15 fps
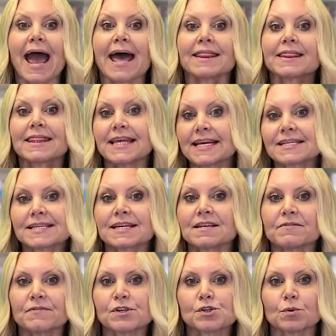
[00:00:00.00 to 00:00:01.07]
And these
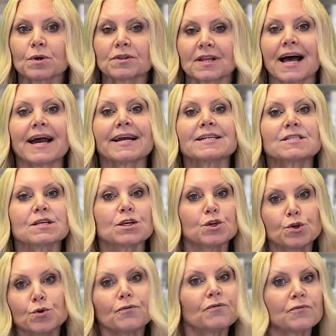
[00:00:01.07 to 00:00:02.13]
individual lines
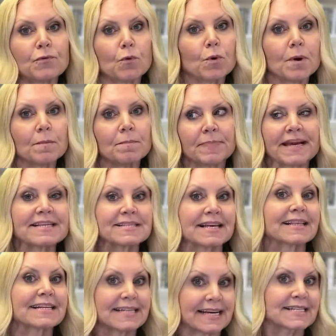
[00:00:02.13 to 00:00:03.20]
you form based on
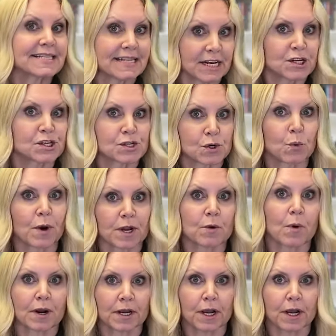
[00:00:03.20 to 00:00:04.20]
the destination to where you wanna